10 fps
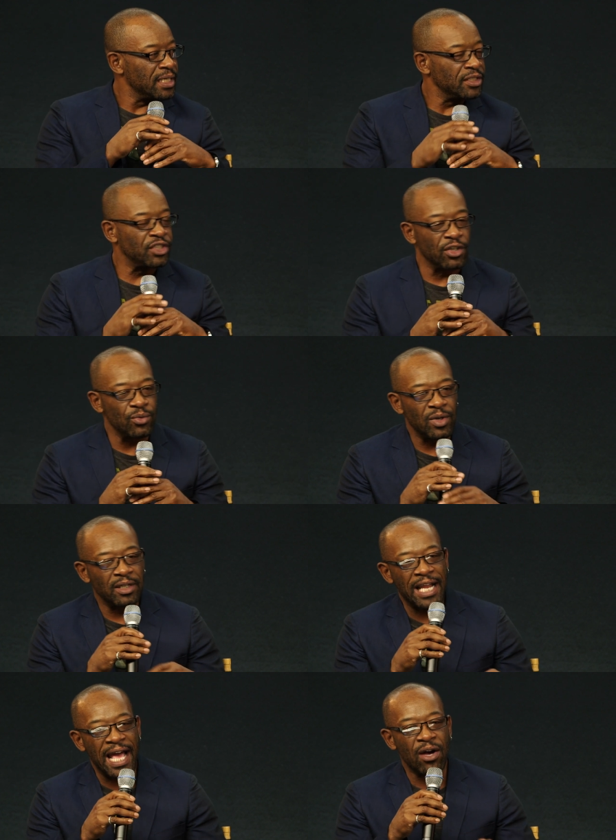So
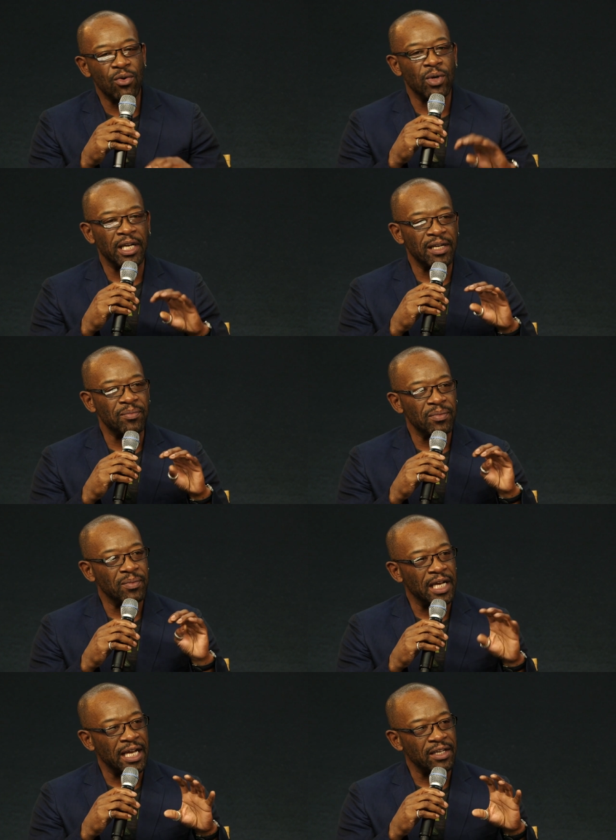now,
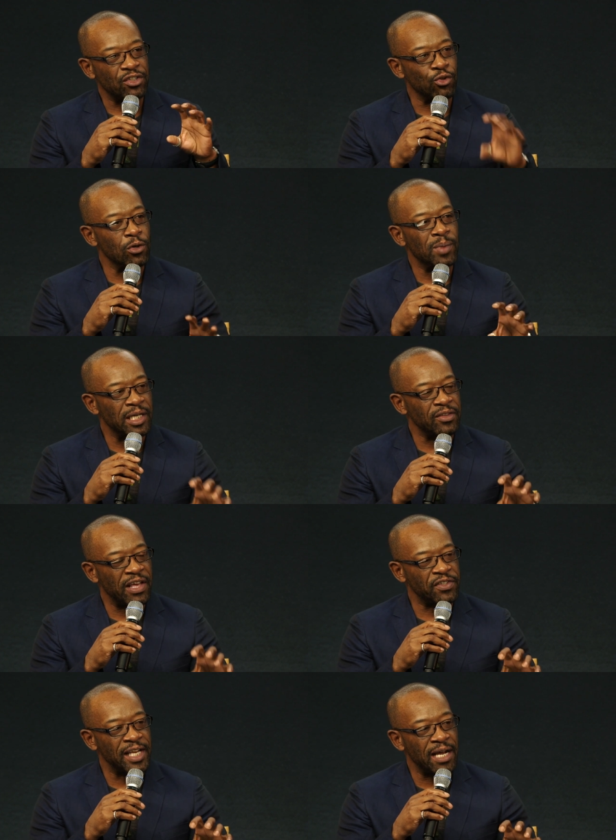um, uh, trauma,
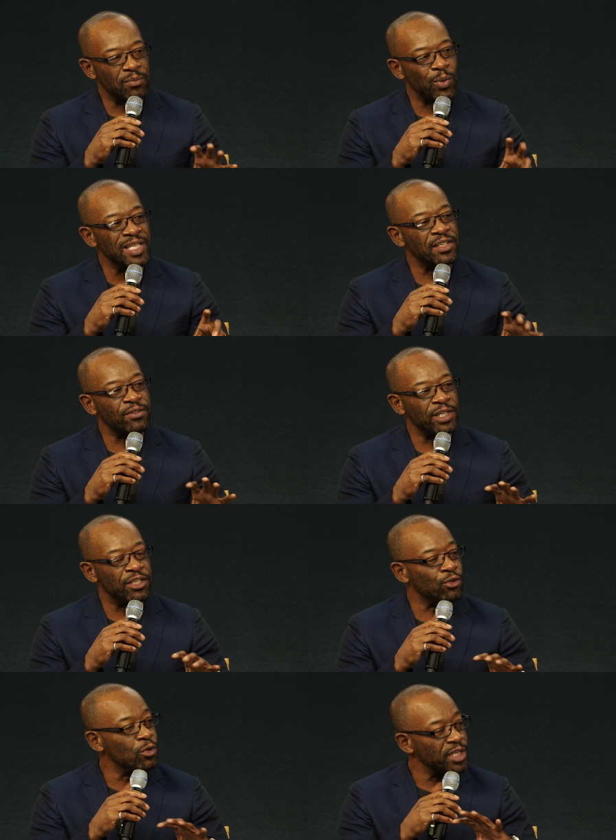they've set up 23
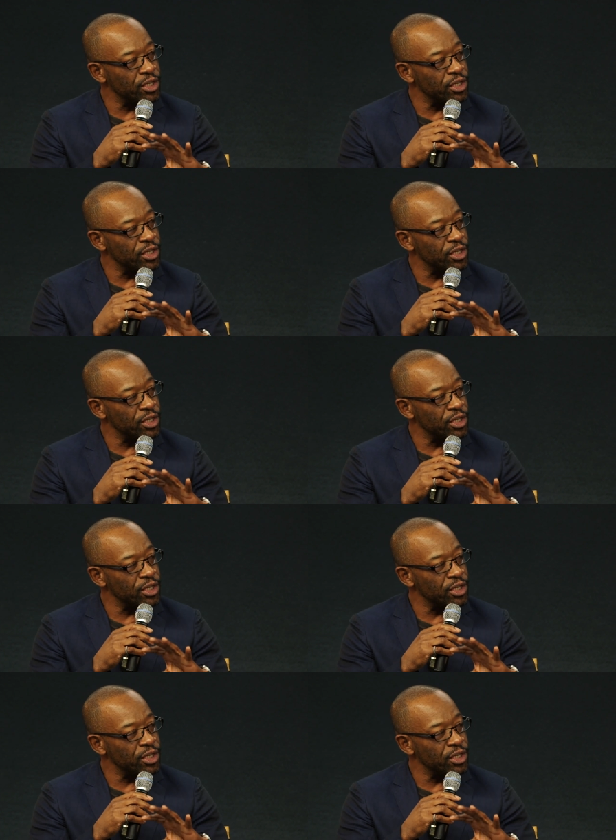trauma